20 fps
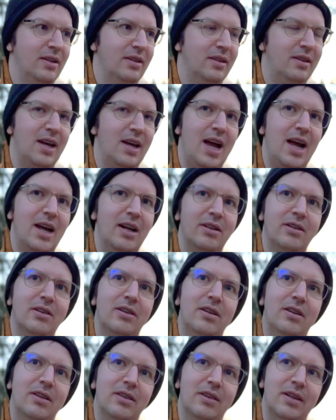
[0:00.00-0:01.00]
then
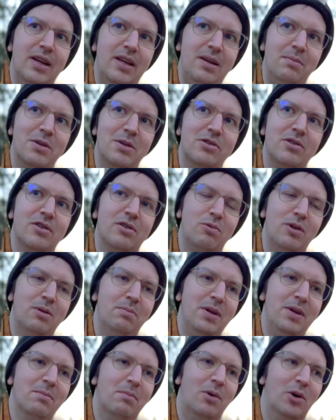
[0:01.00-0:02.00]
the images will
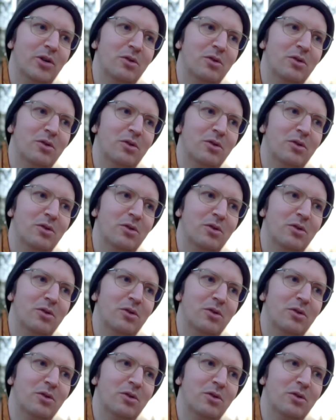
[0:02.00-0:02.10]
be more